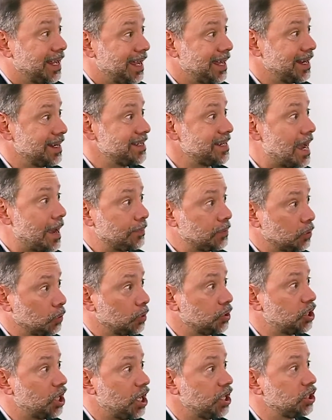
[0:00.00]
and adapt to a
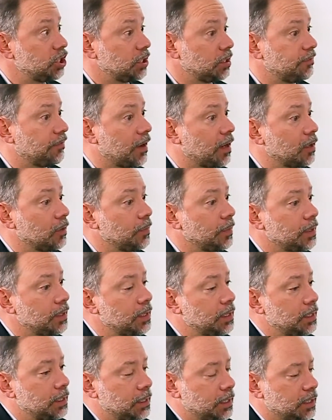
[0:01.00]
changing environment.
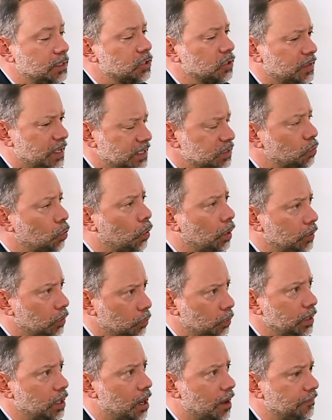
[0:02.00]
And so that's one that
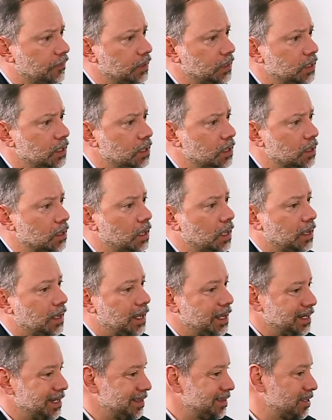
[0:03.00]
we often hear.
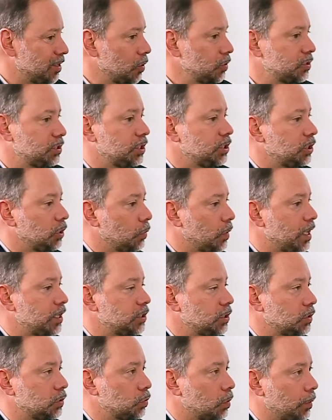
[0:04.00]
And in those
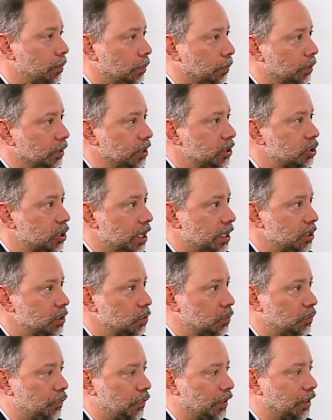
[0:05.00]
situations, what we really try to do
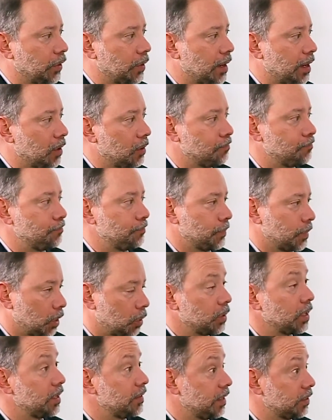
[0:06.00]
is figure out,
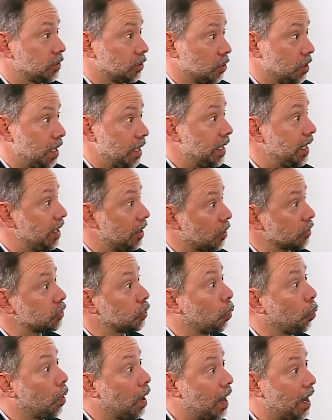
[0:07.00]
okay, that's great. And also
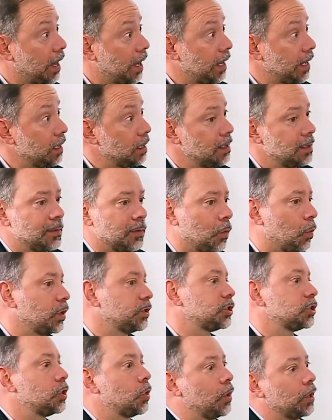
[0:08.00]
why,
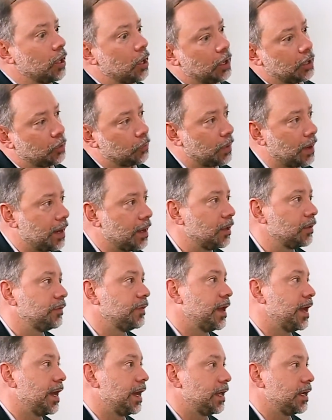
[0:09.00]
what's going on around
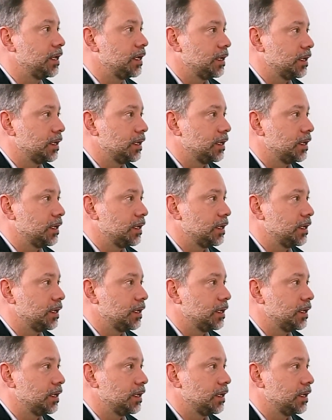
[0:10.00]
that